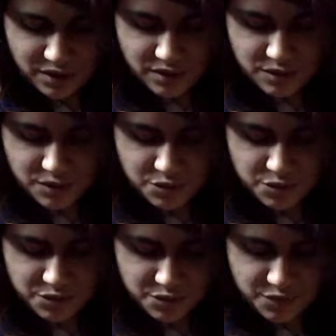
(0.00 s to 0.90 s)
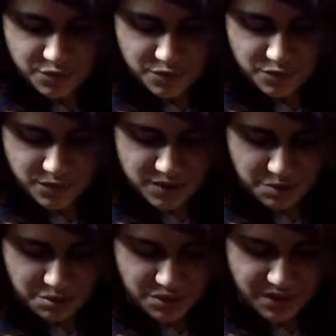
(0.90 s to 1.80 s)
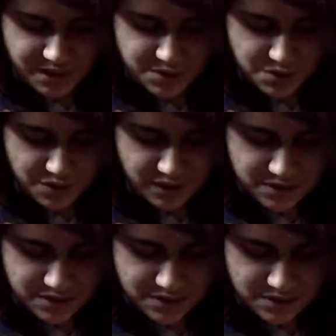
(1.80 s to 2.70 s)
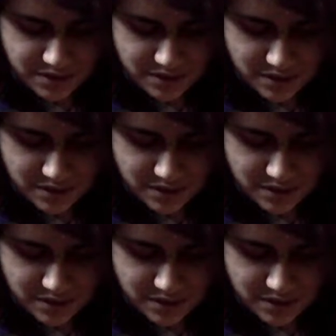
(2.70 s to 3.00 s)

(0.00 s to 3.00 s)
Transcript: home supply store, I guess you could say.